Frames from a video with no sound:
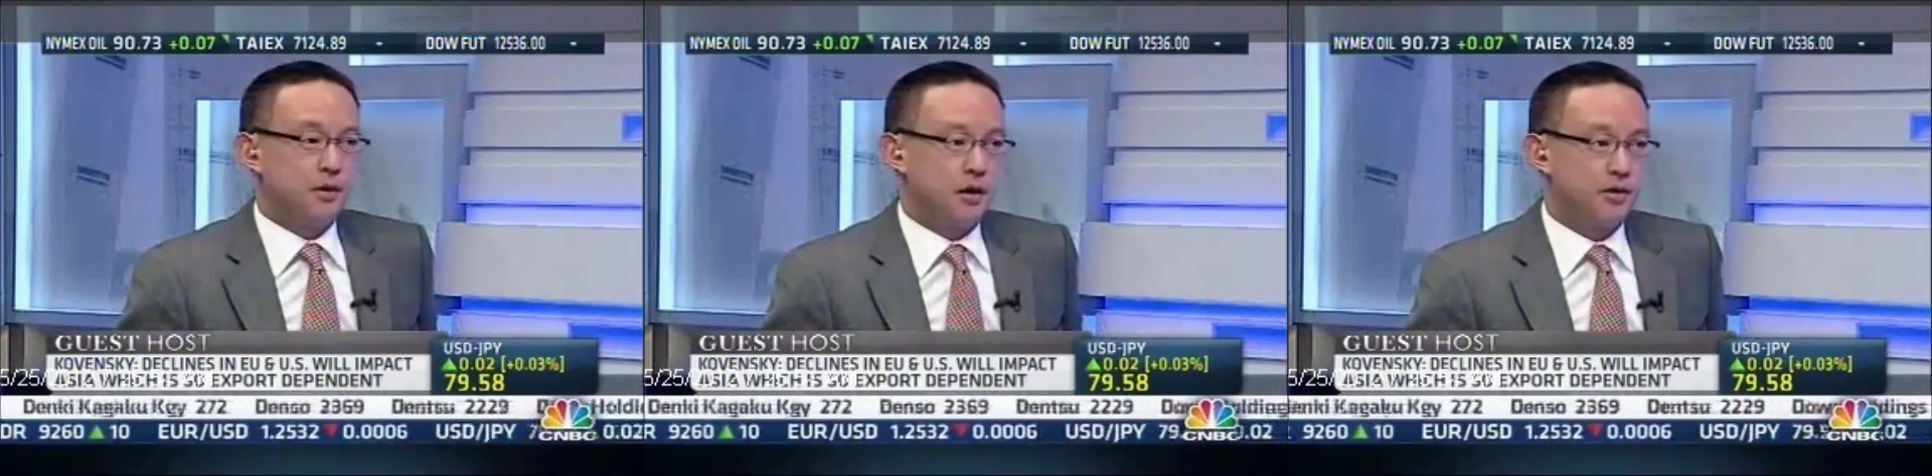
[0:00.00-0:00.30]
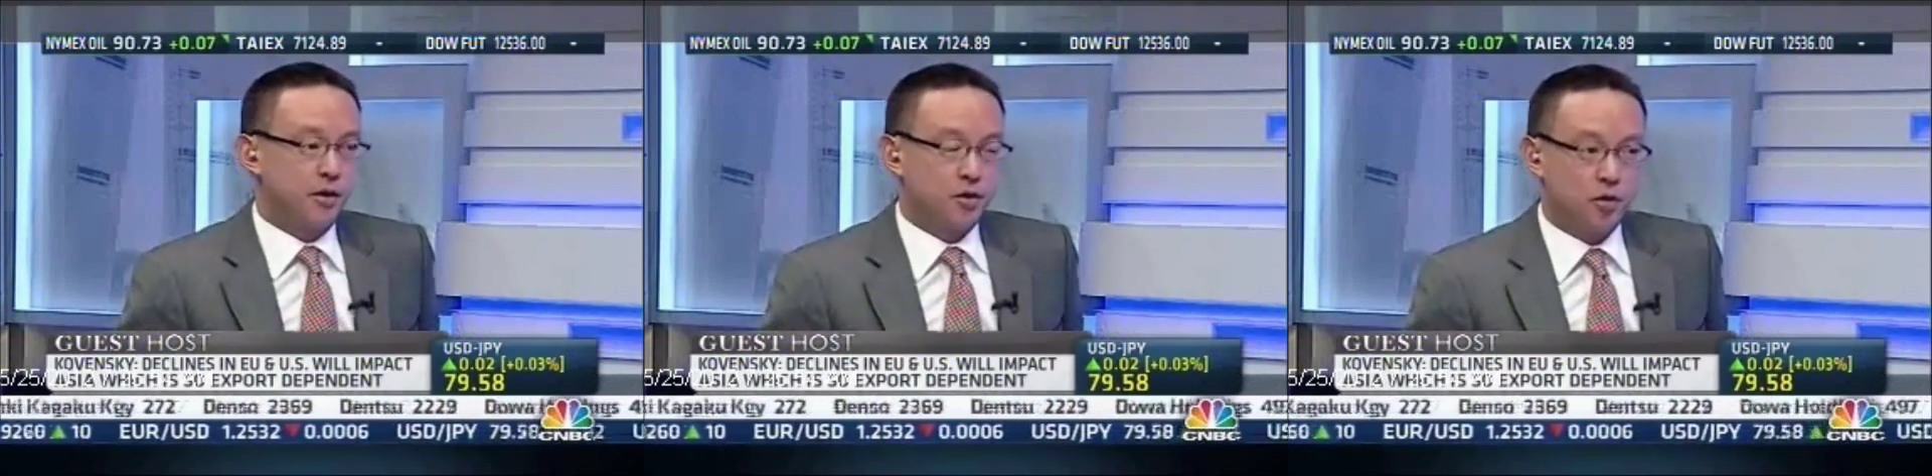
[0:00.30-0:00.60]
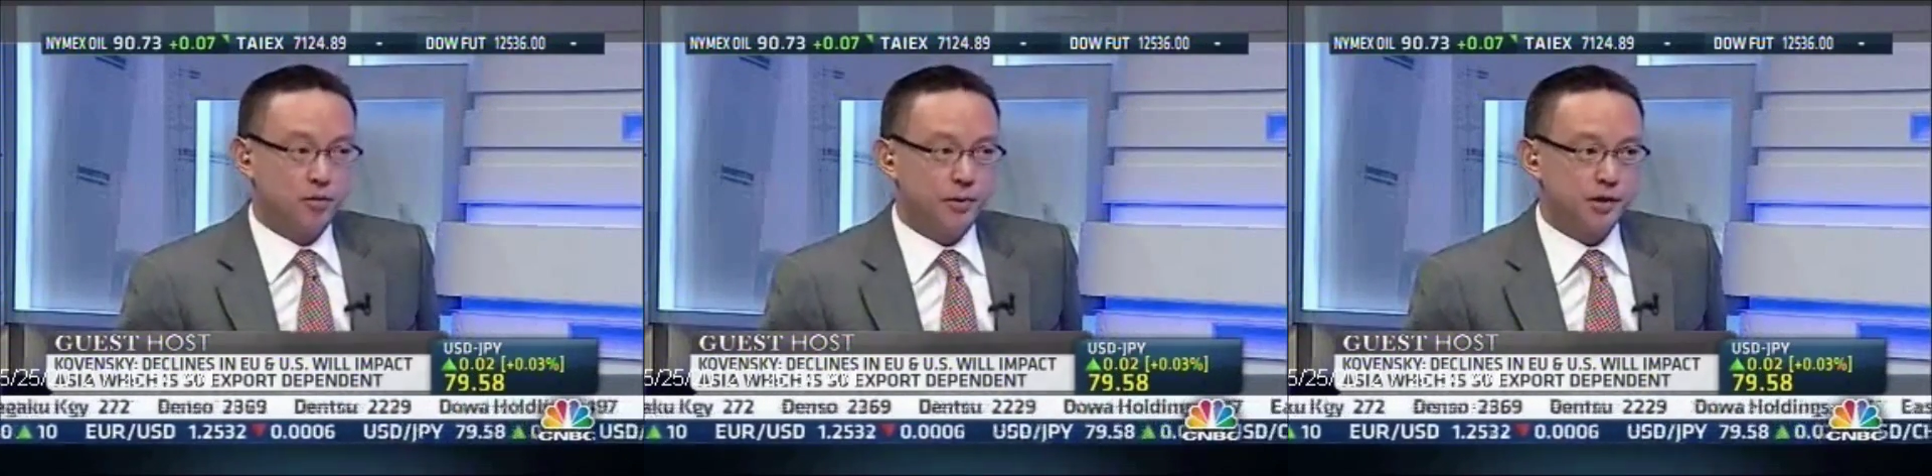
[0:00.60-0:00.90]
a lot of their
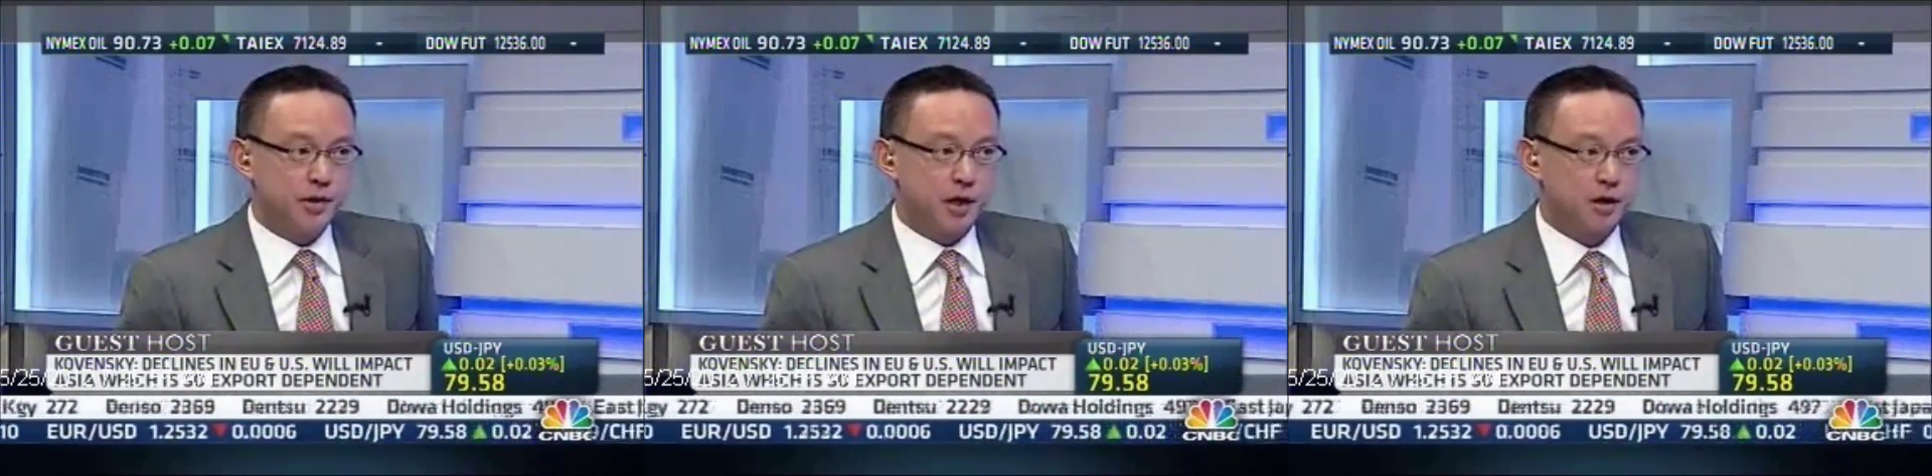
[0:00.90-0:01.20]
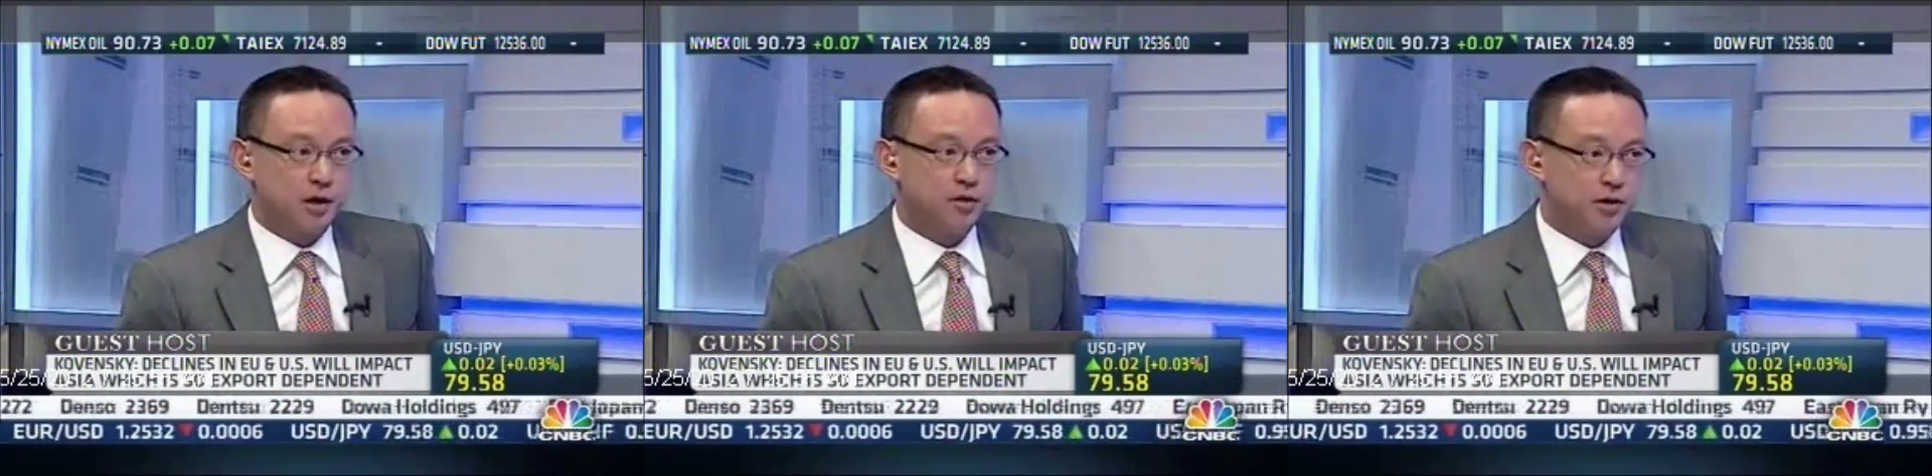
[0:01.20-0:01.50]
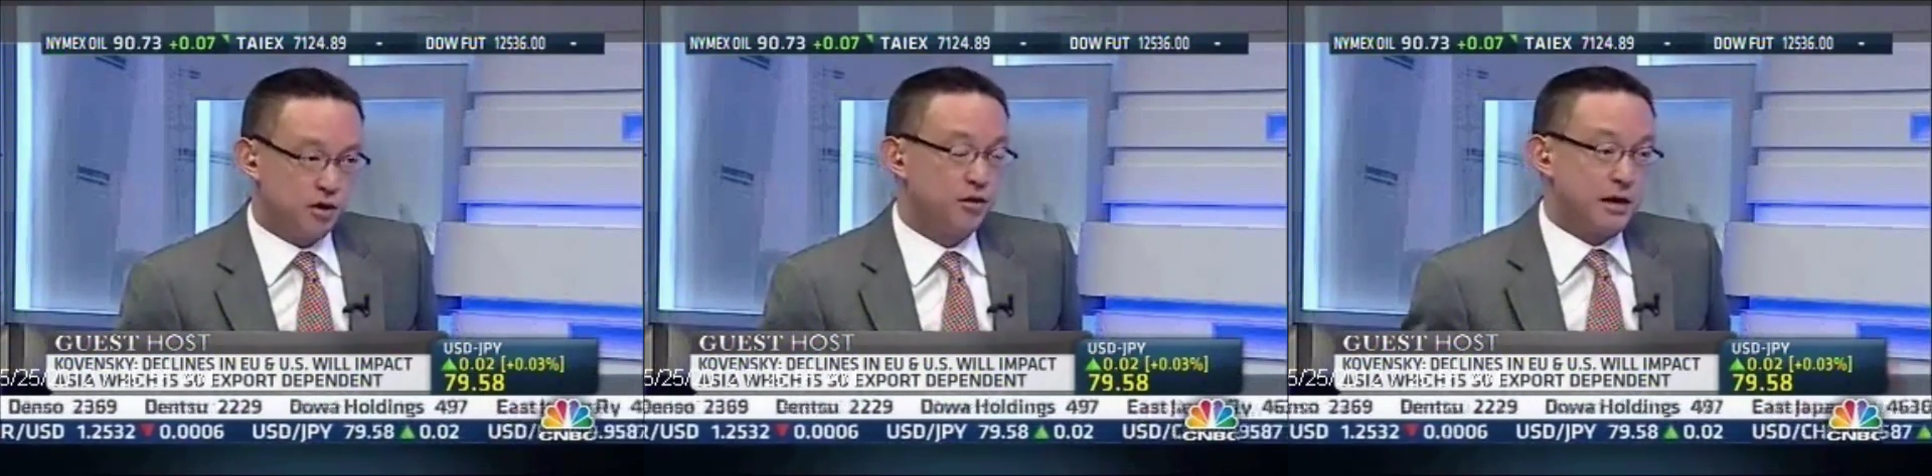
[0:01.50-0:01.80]
corporates there. You
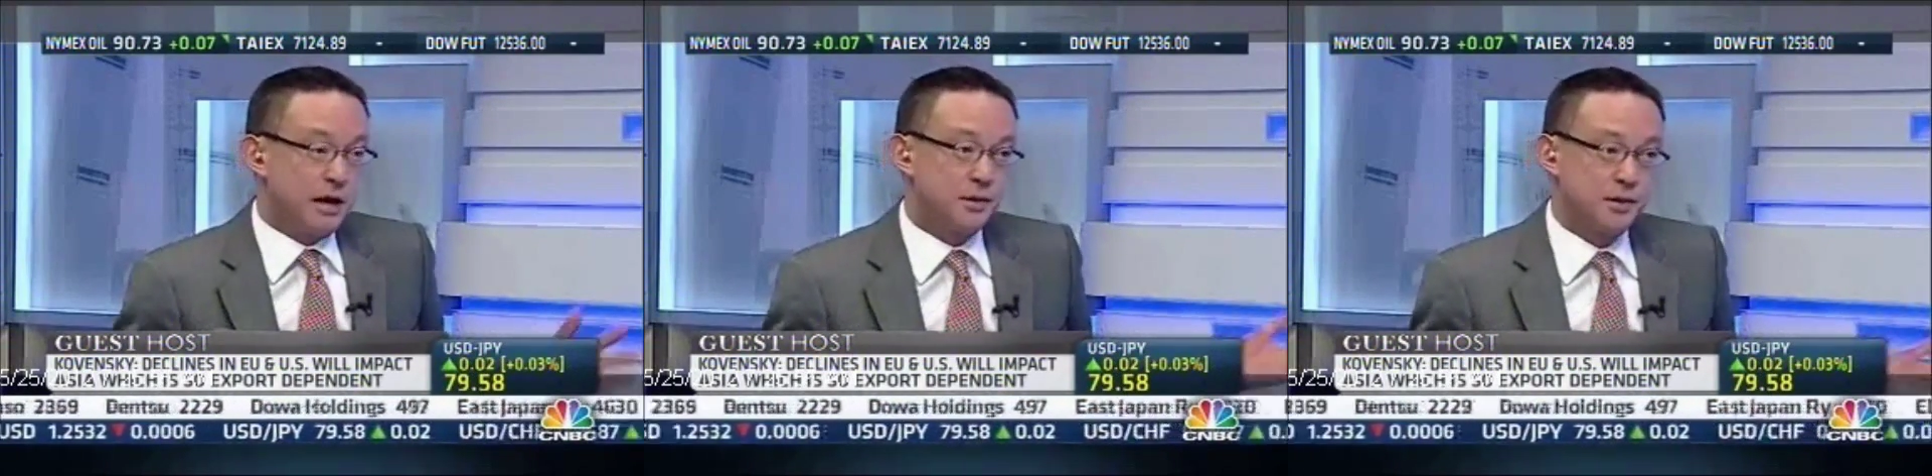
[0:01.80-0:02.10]
know the names I'm